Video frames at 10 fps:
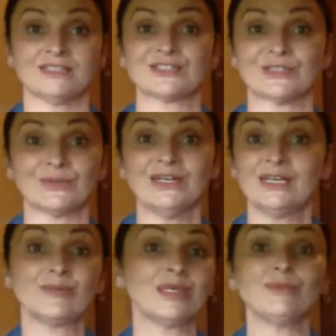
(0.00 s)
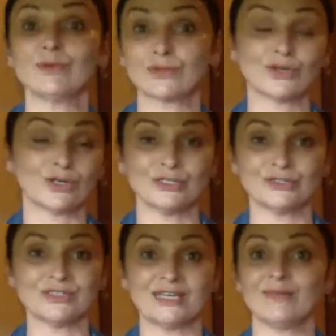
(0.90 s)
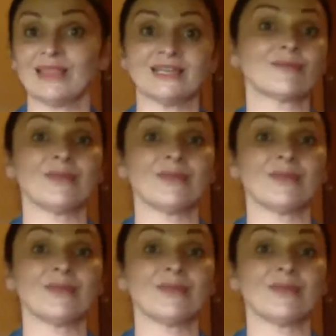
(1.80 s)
So people turn to them like